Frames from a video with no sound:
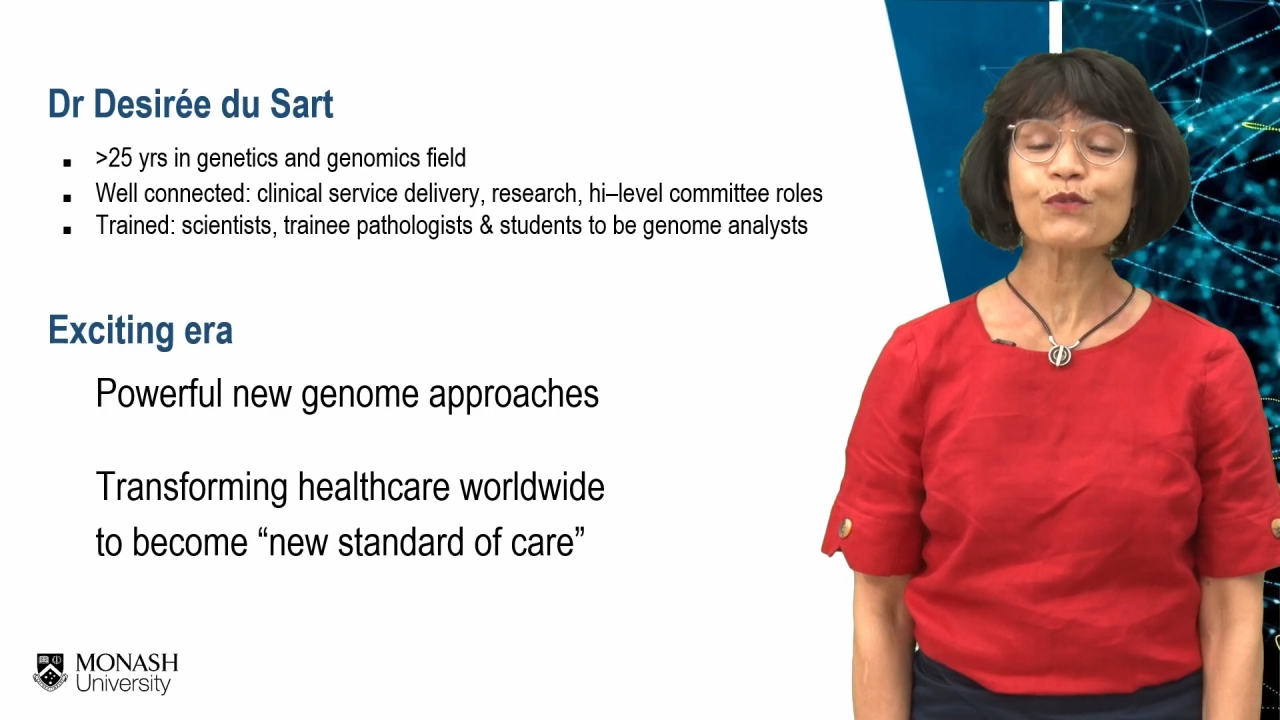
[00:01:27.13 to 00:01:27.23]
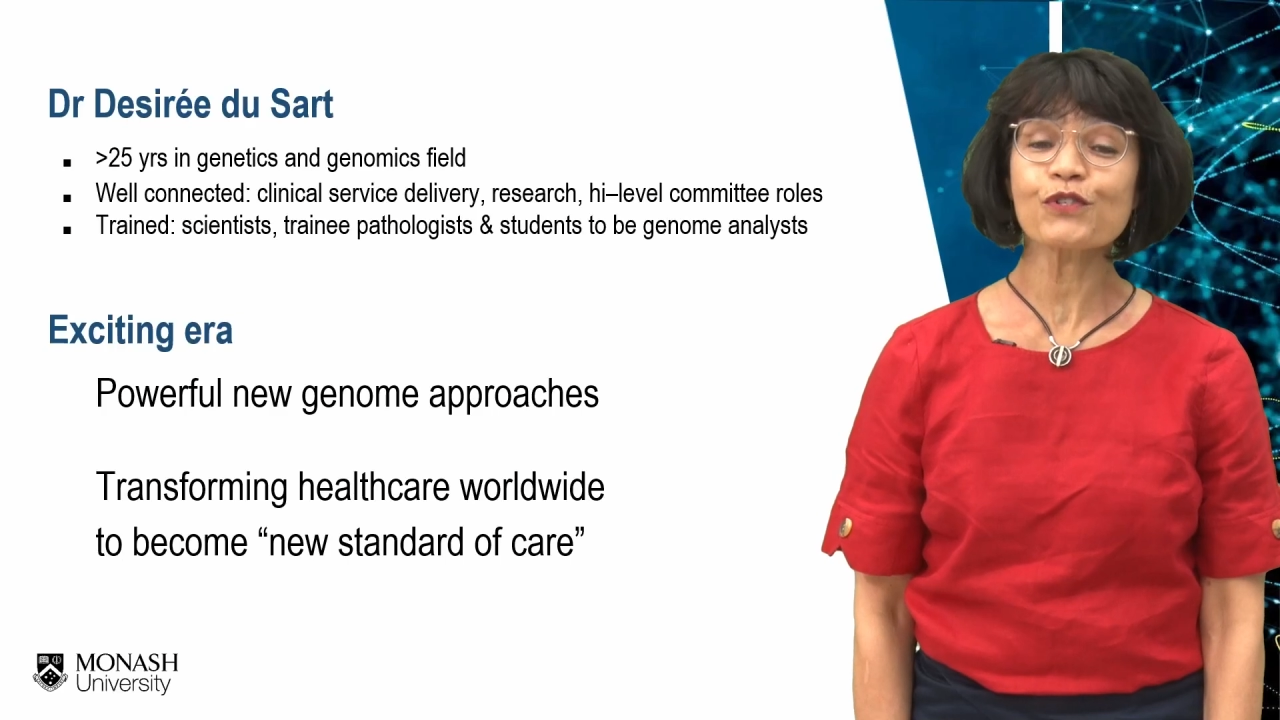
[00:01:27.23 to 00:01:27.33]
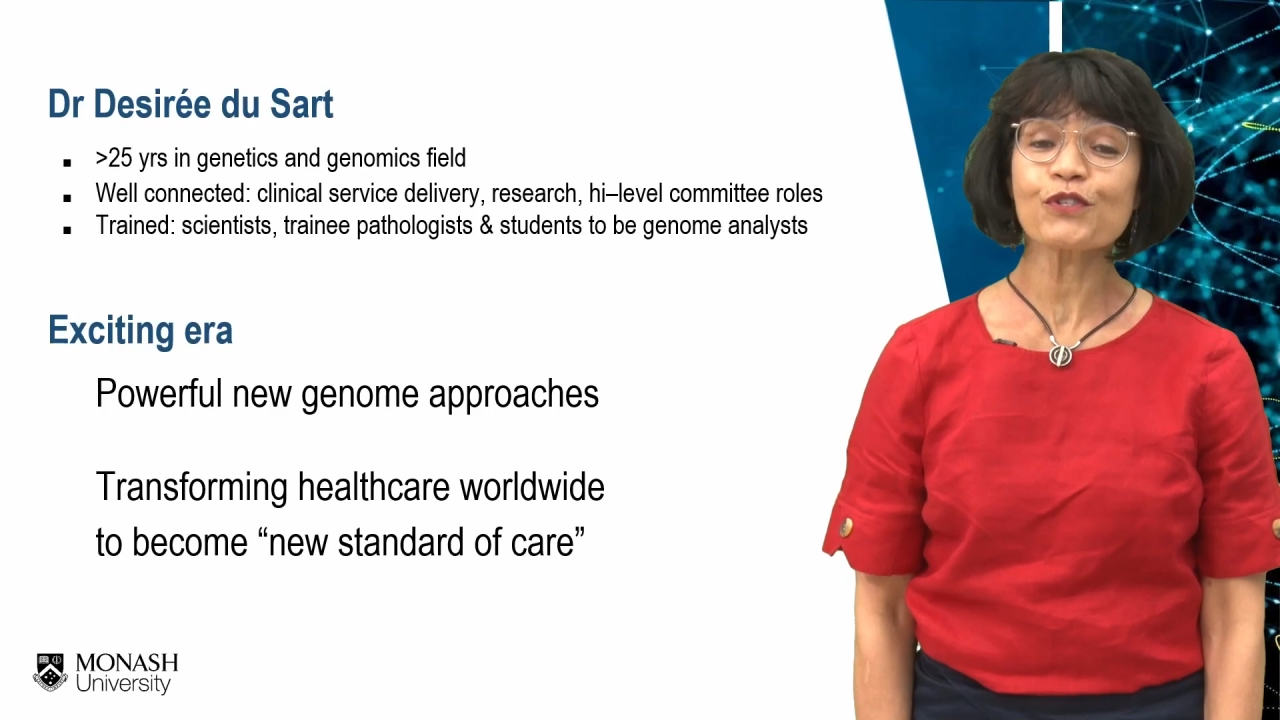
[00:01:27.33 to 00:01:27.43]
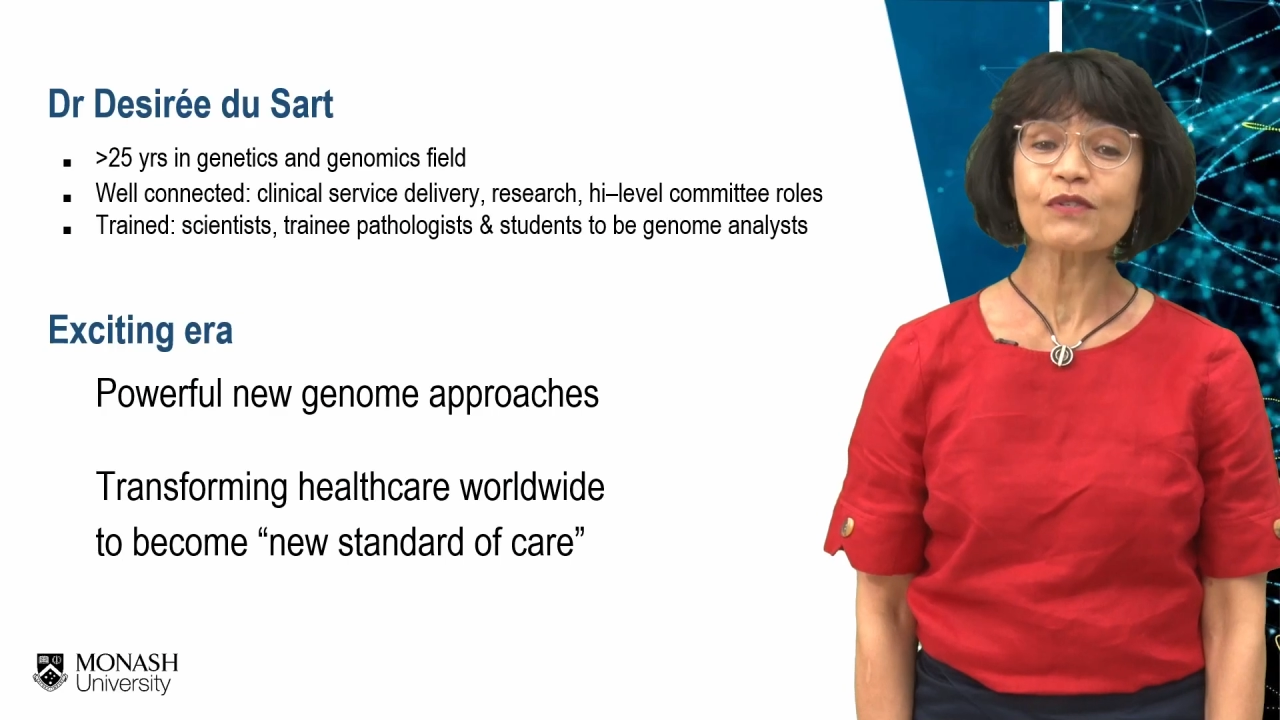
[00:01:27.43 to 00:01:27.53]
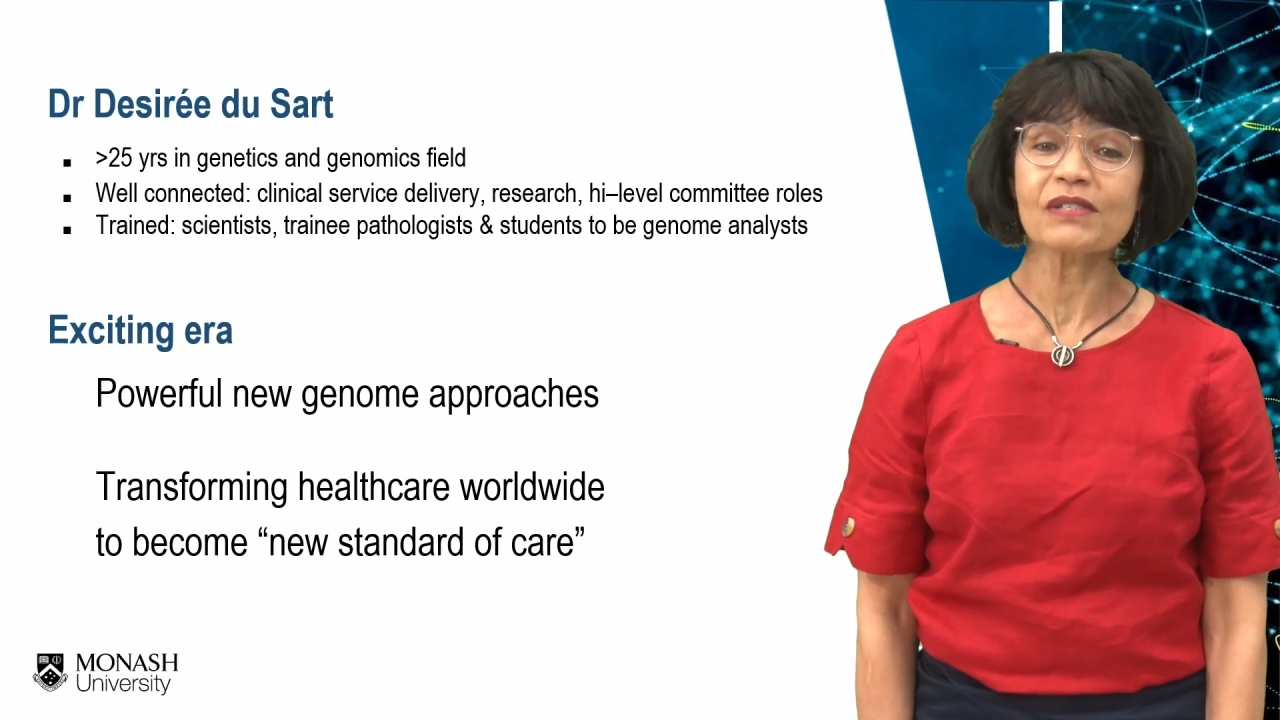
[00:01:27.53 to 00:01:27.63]

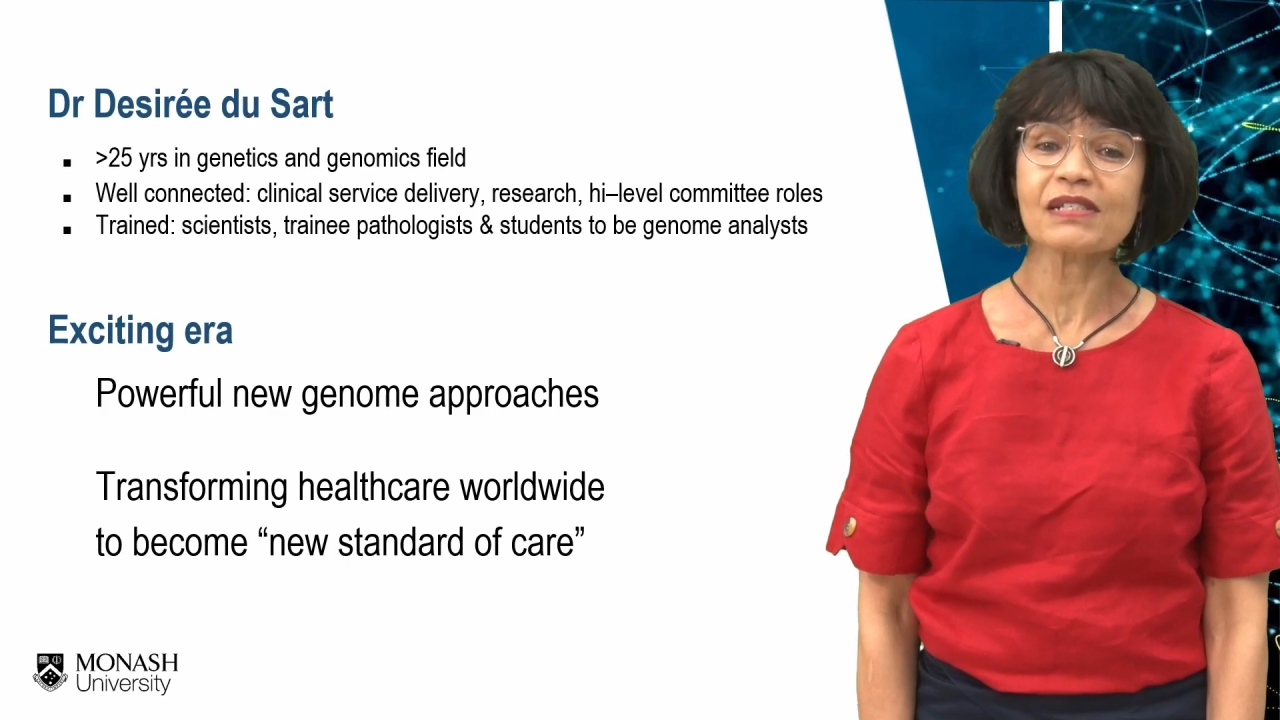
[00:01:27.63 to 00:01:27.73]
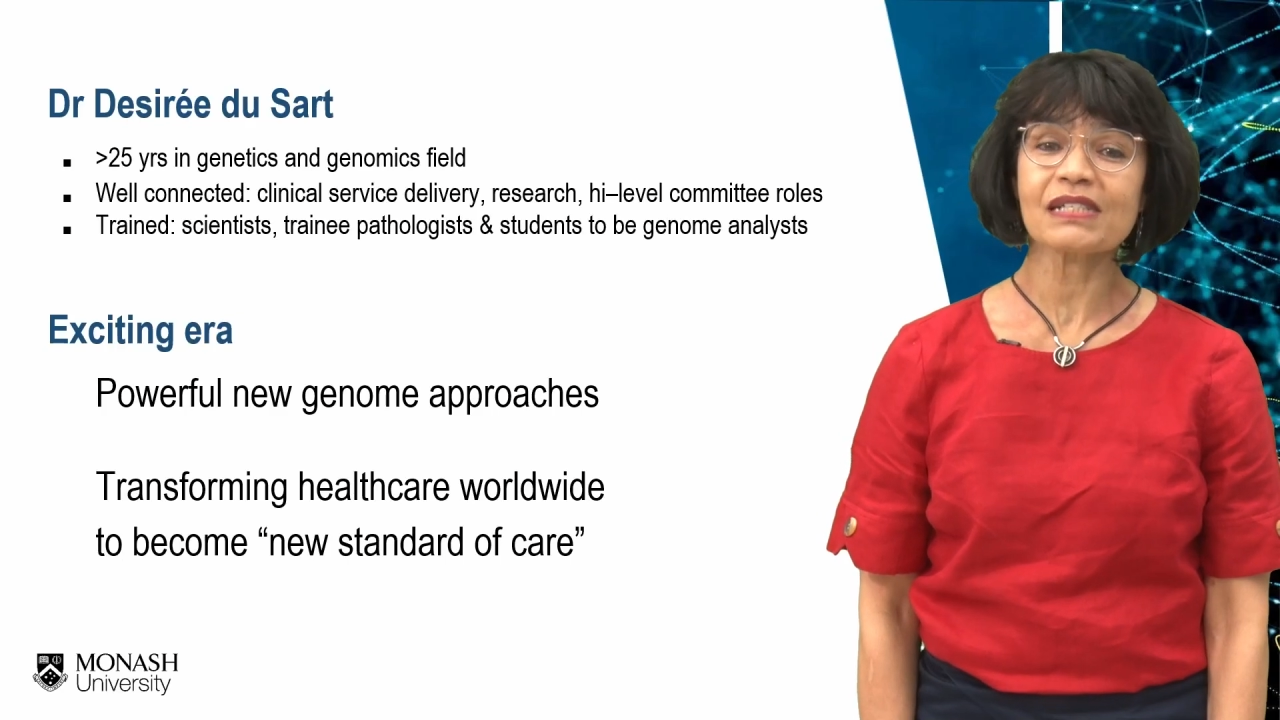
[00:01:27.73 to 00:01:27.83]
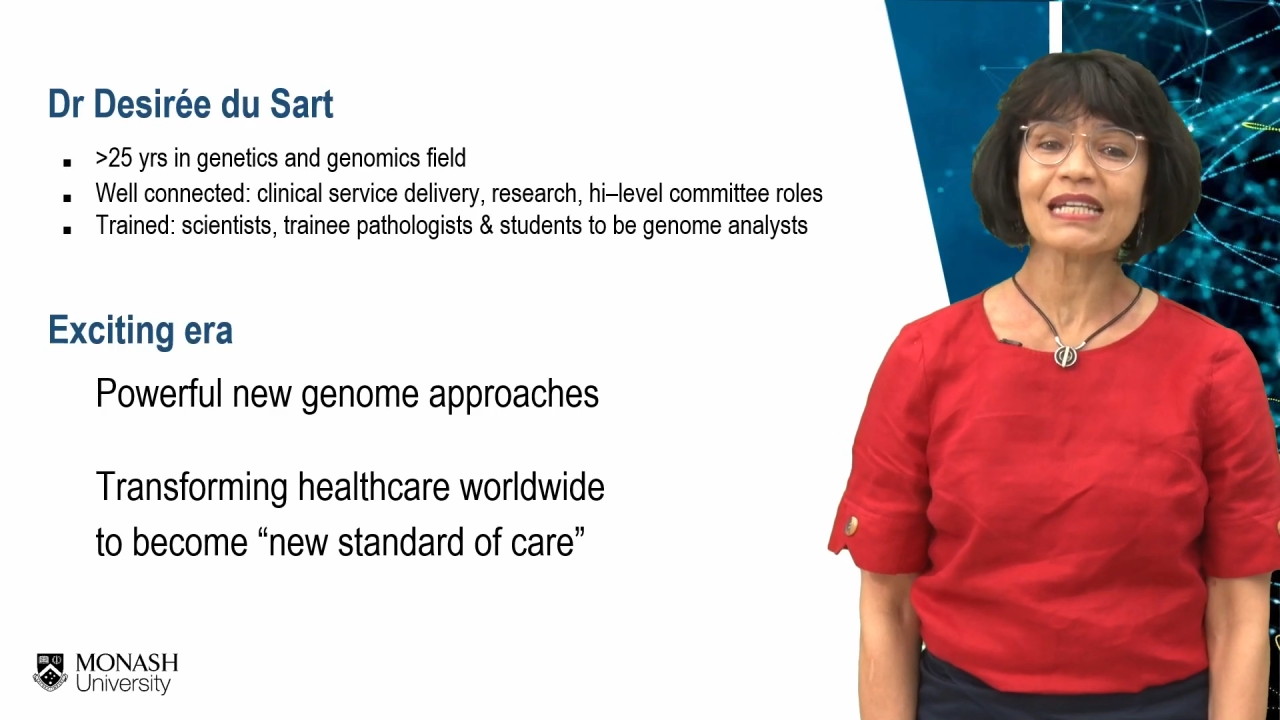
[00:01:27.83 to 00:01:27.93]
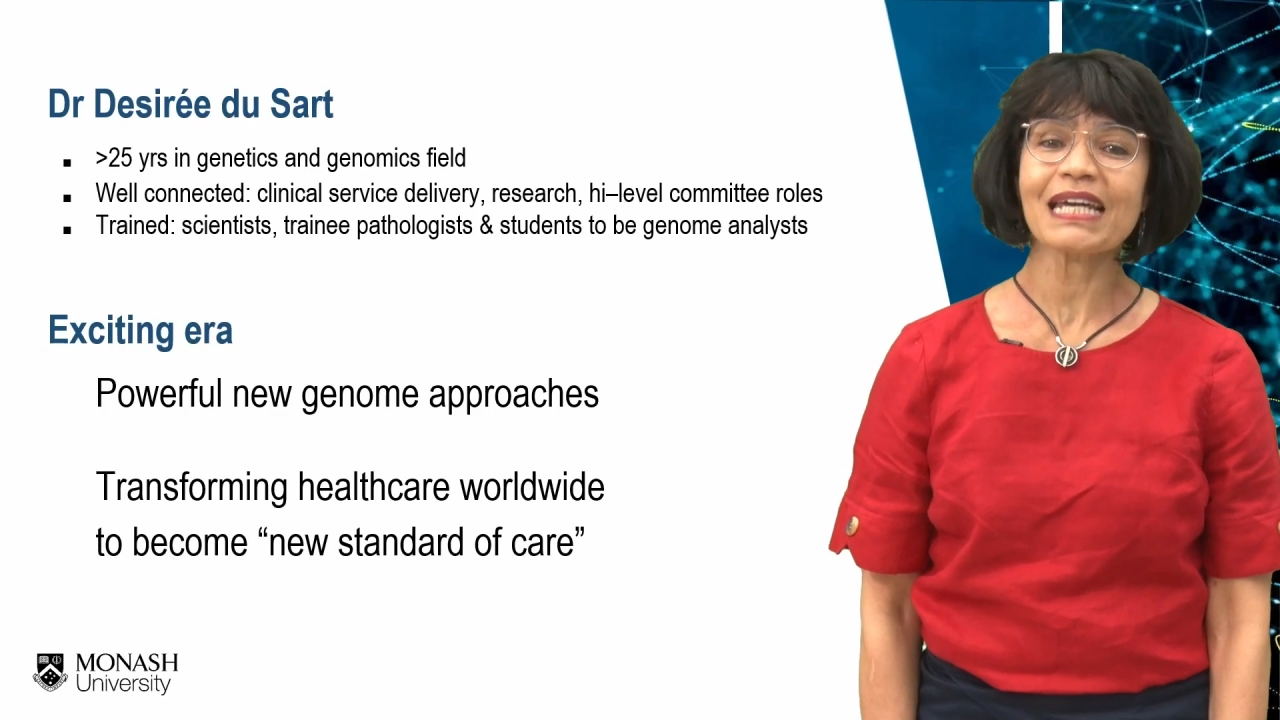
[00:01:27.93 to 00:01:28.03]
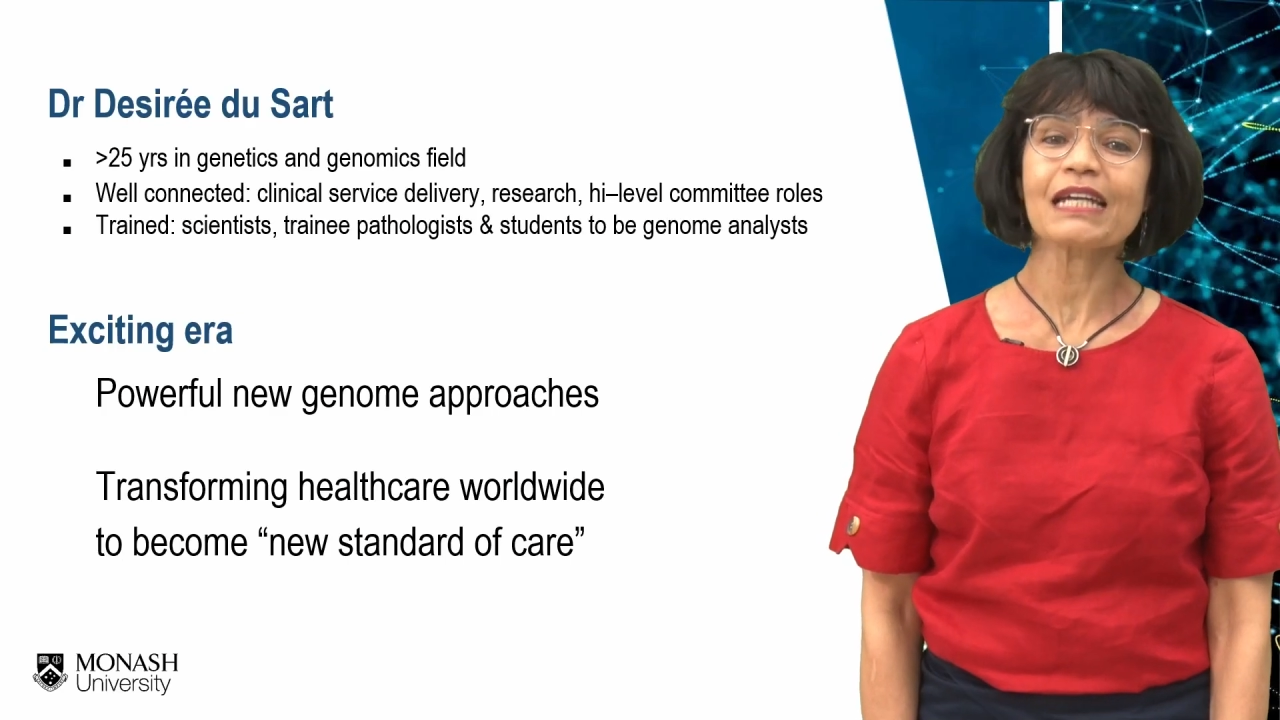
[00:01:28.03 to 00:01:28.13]
students